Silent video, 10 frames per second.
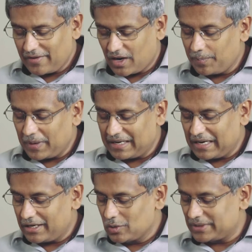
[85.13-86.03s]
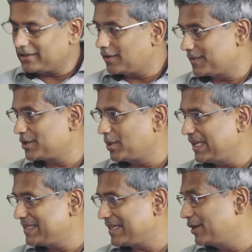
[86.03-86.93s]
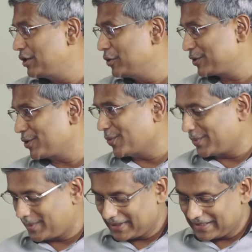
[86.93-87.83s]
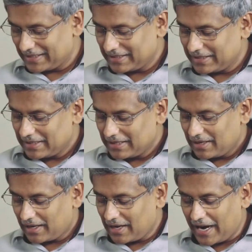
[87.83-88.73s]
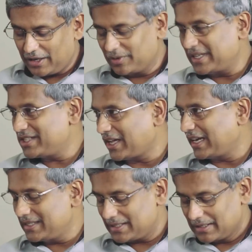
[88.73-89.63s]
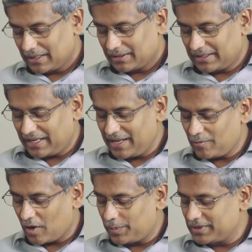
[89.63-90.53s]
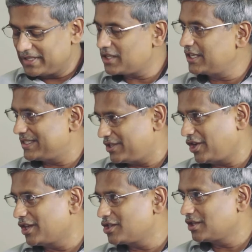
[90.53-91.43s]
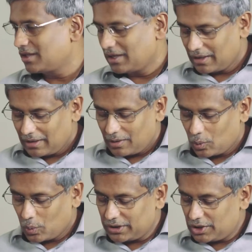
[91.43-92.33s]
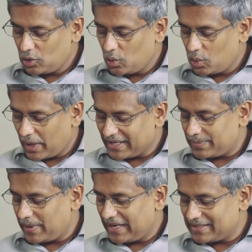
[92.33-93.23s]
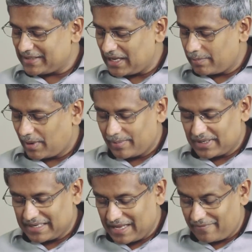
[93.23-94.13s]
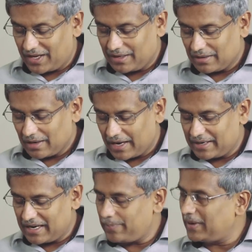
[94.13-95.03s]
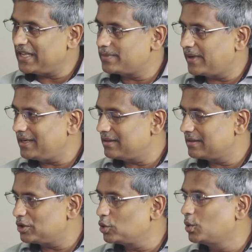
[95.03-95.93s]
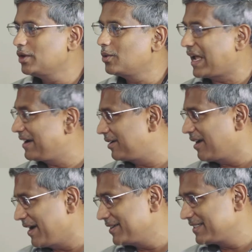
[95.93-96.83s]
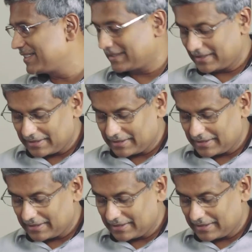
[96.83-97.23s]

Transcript: have a completely new set of stories and a new scope. And add to the challenge, the team composition has changed, with 2 experienced team members leaving and replaced by 2 new lateral hires.